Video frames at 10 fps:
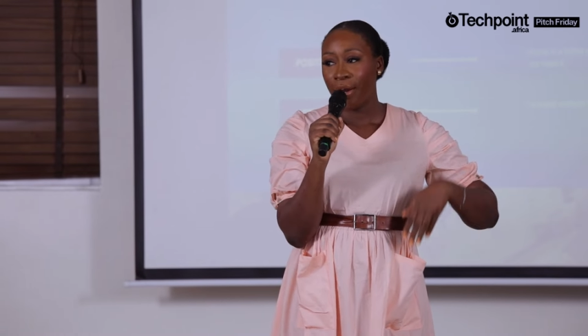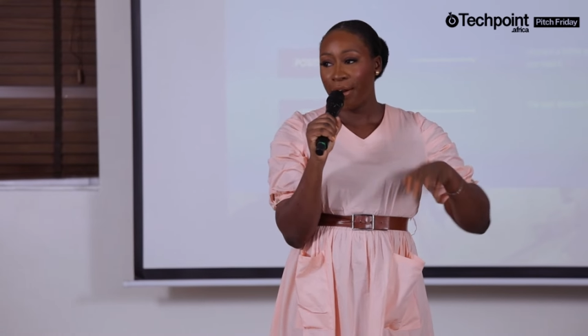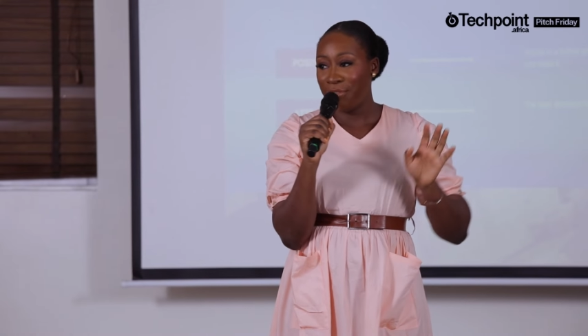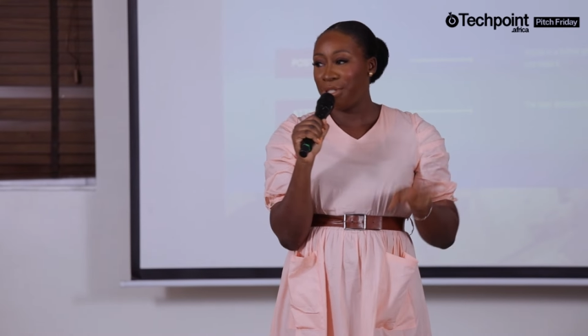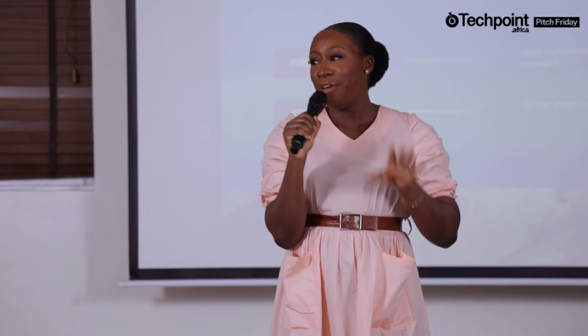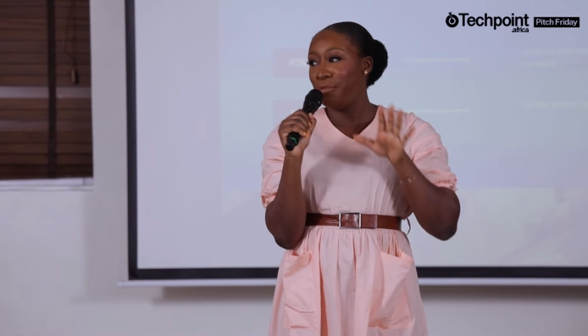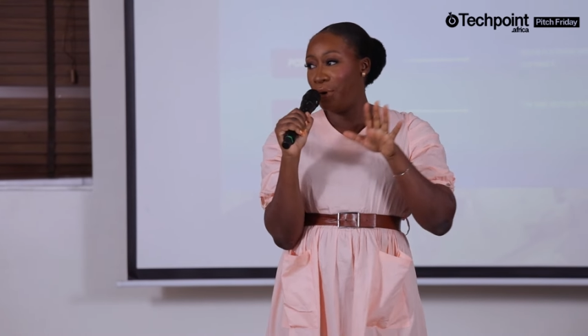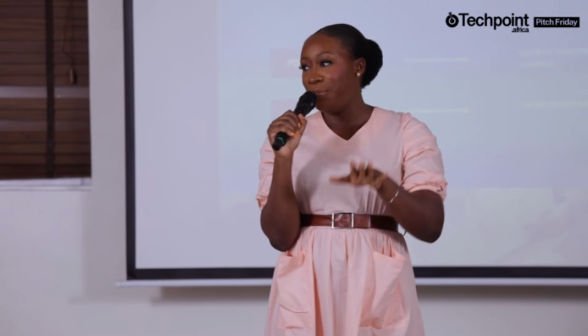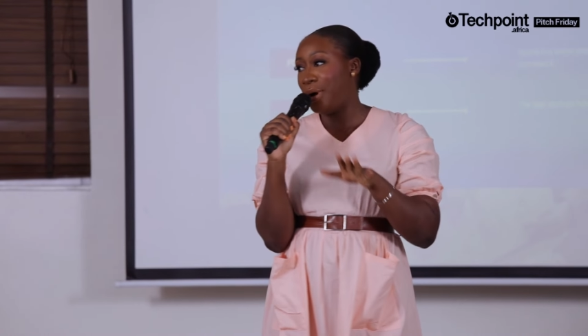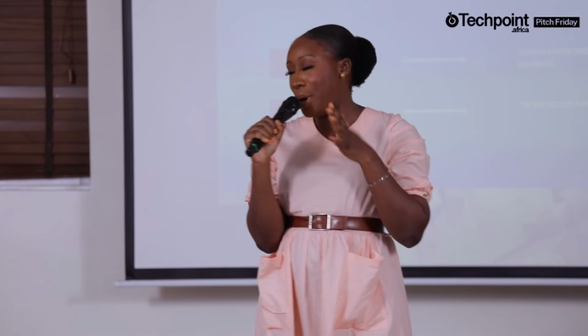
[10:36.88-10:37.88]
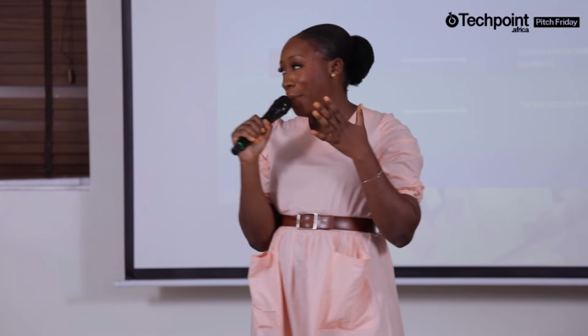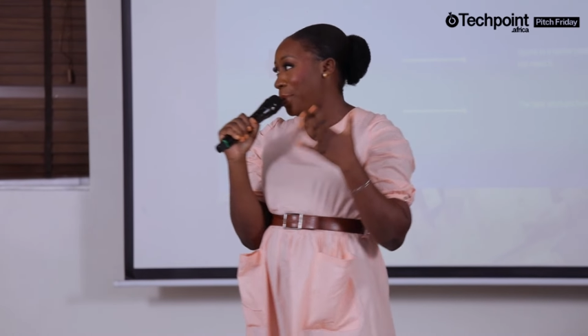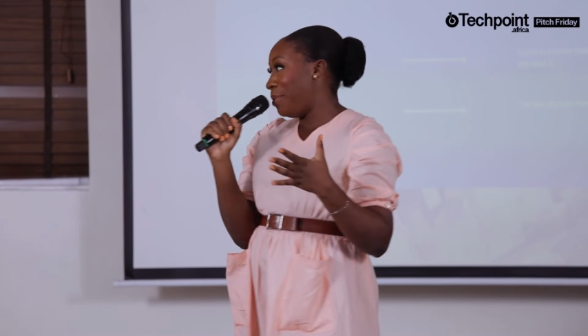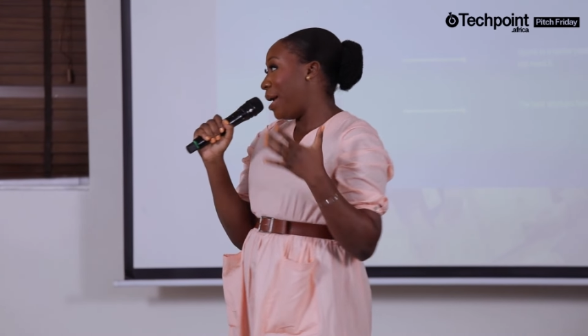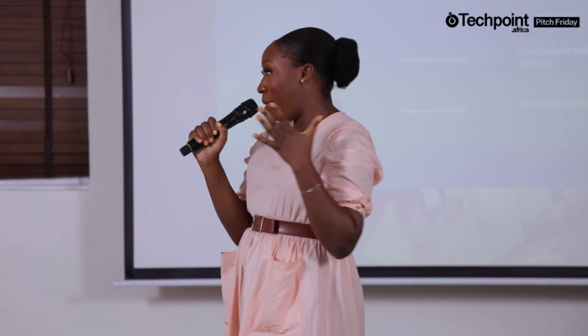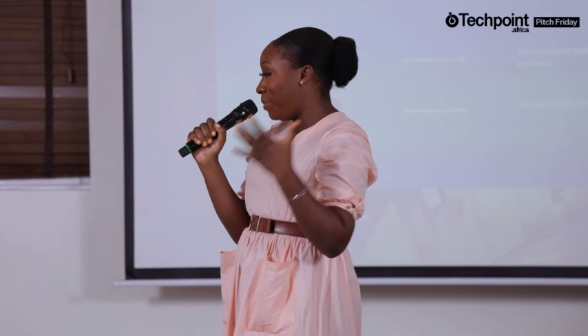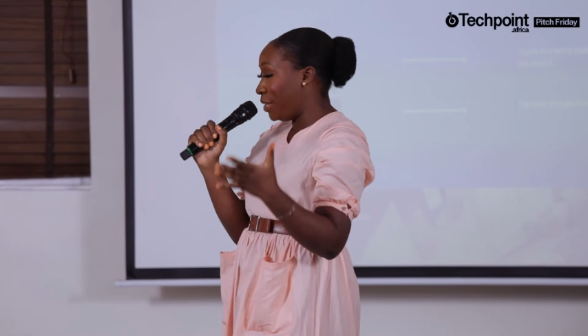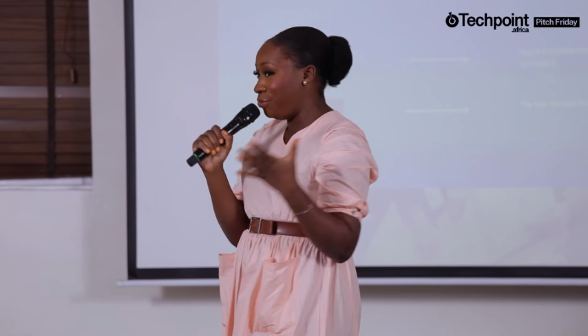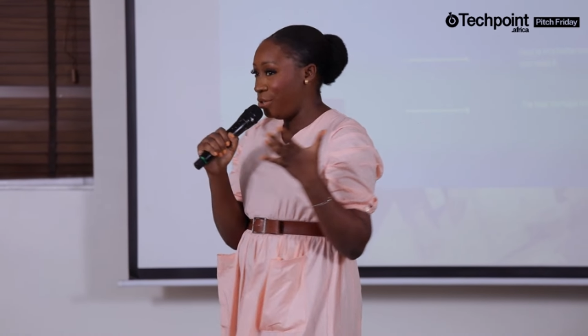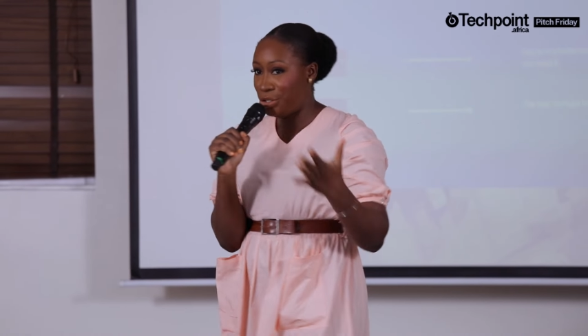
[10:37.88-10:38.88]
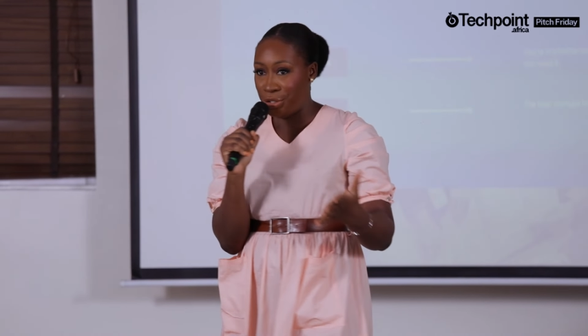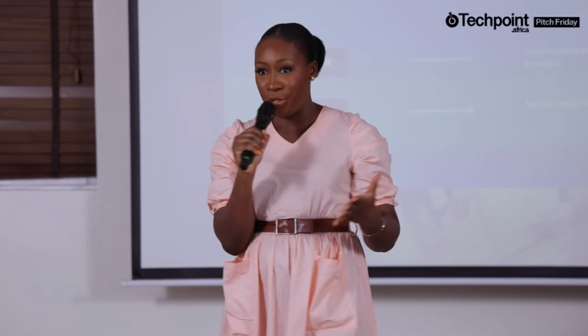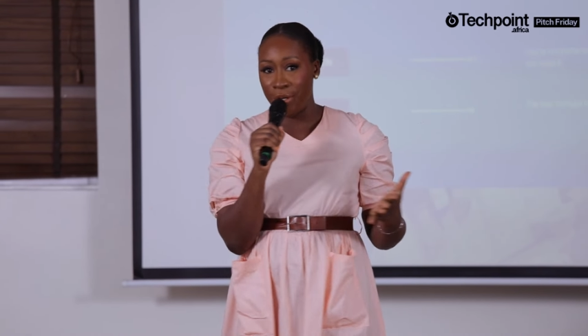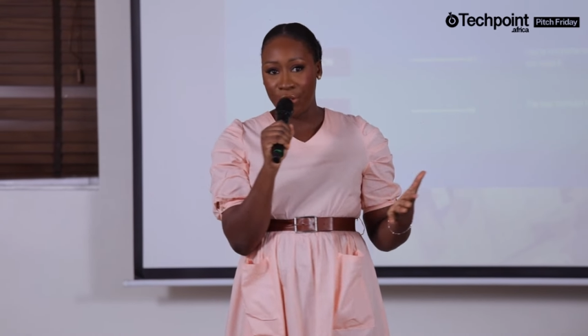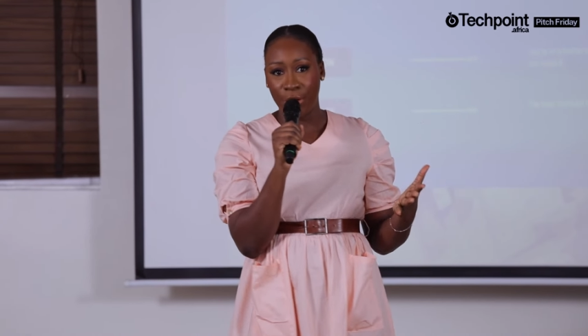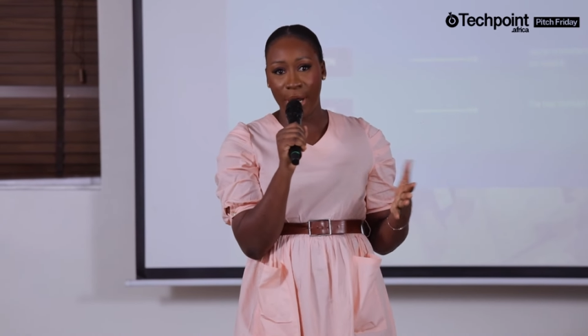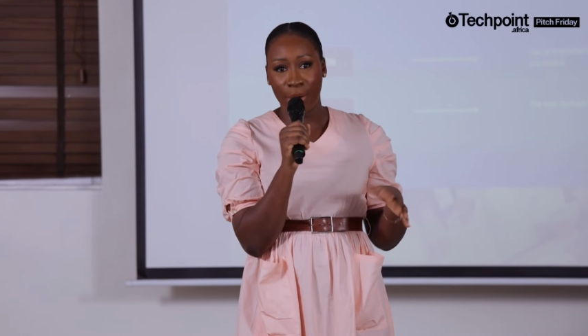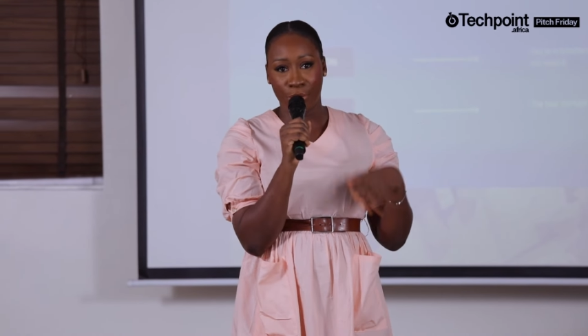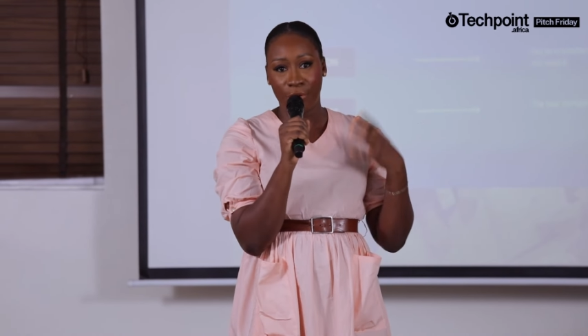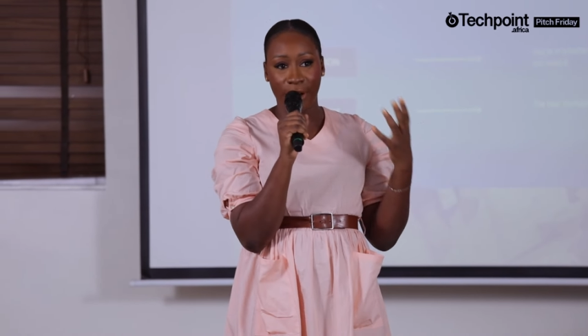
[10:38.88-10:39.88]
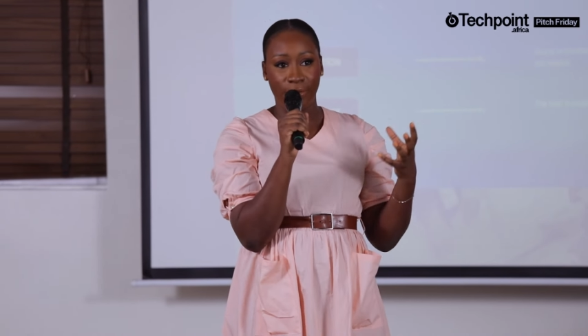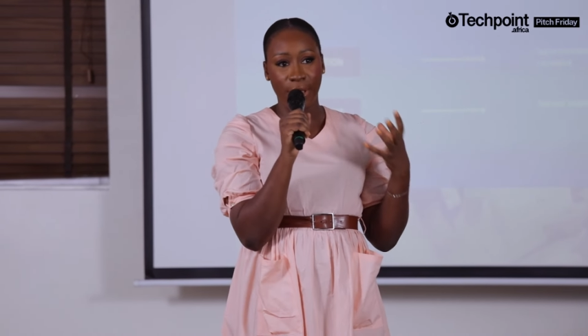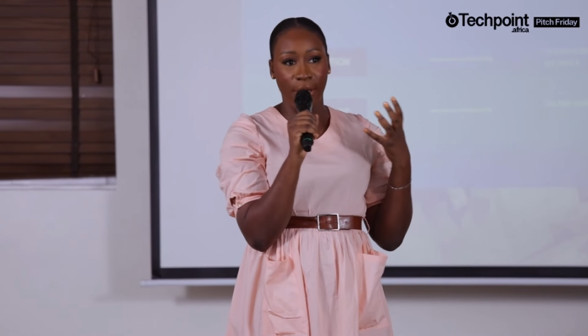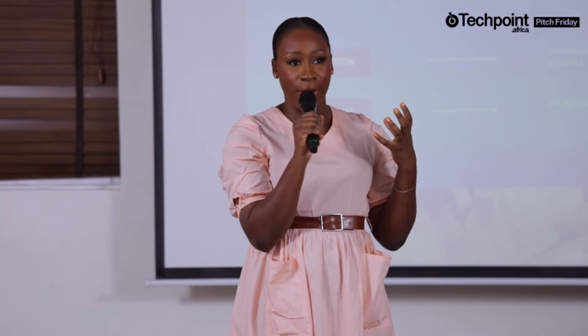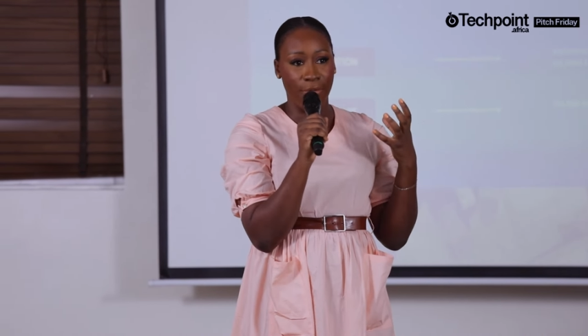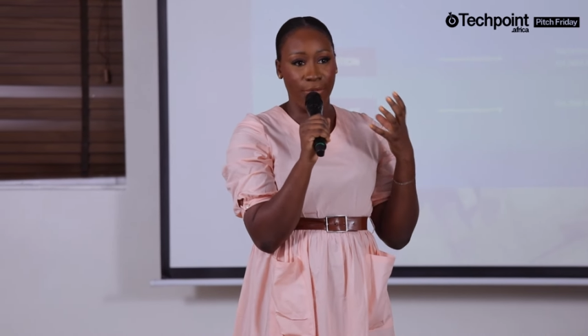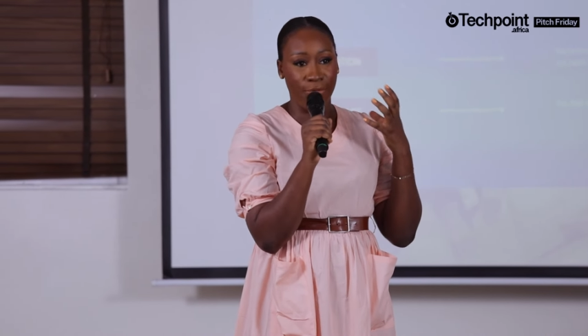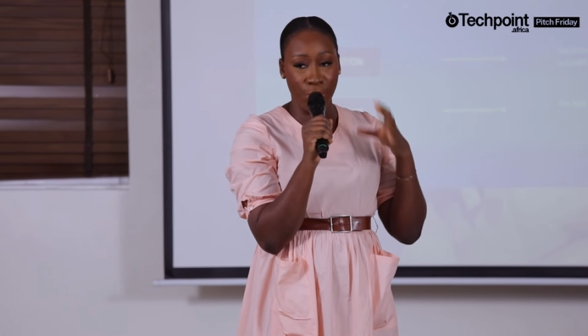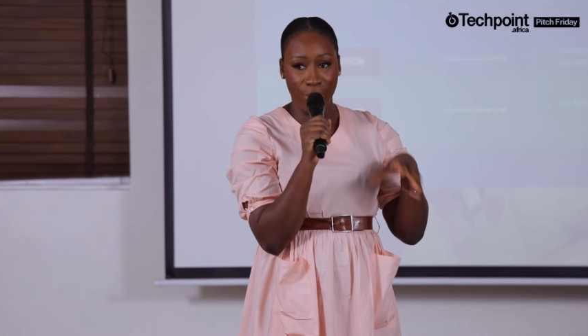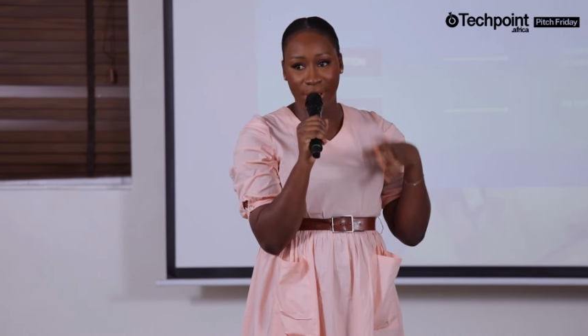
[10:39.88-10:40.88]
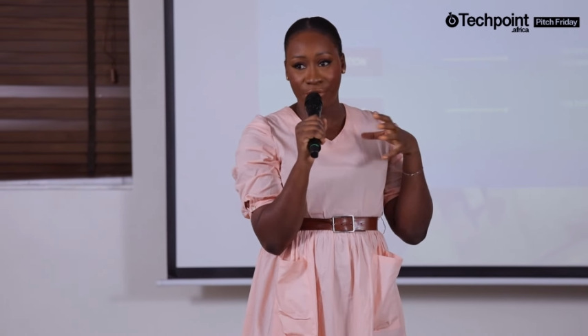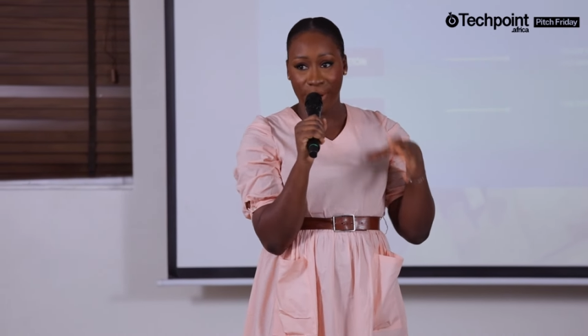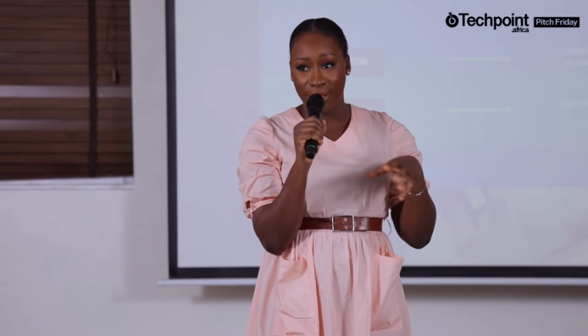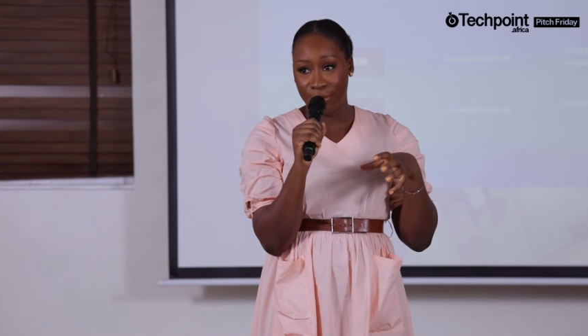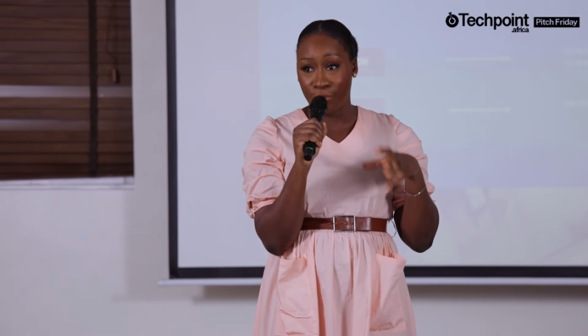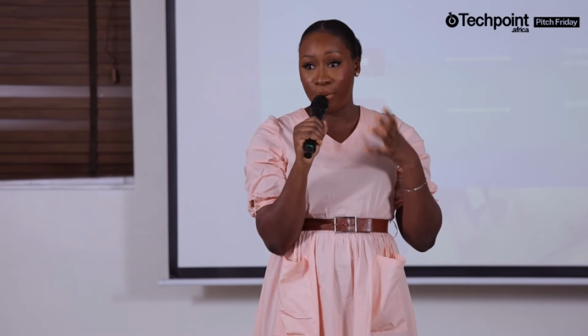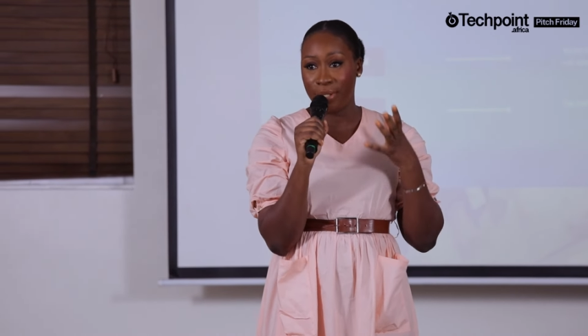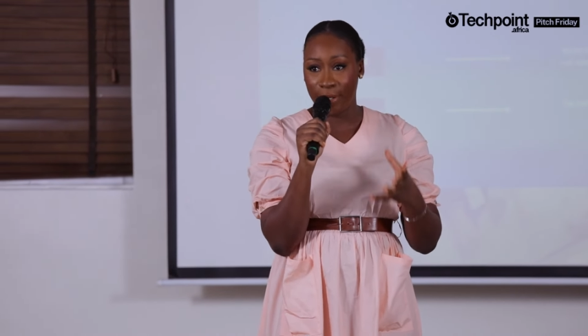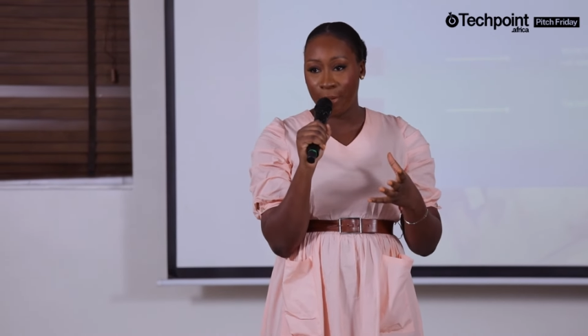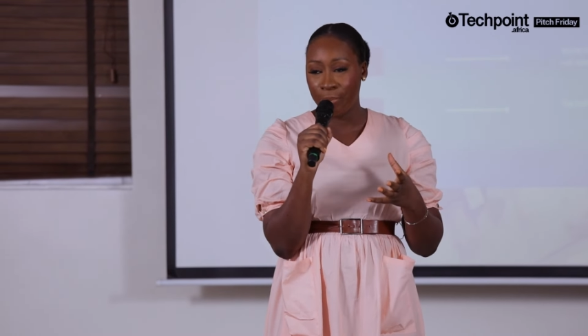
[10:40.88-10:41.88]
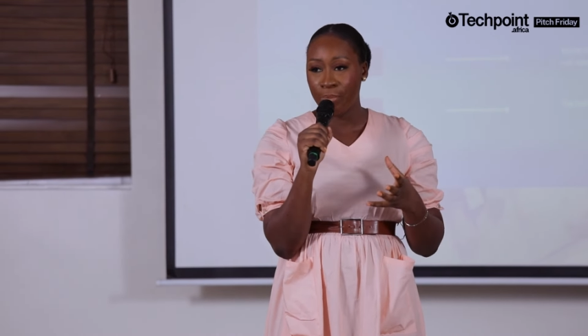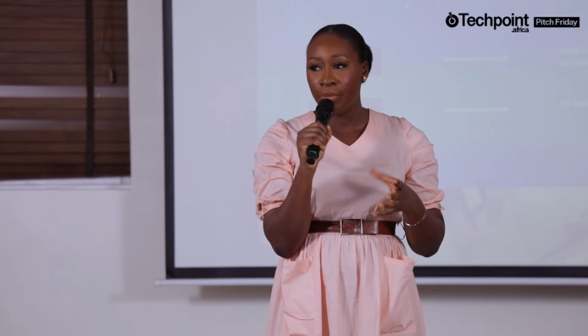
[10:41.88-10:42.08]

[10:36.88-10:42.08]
Crafting a fundraiser, I'm here to really show you how to craft a fundraising strategy for your startup.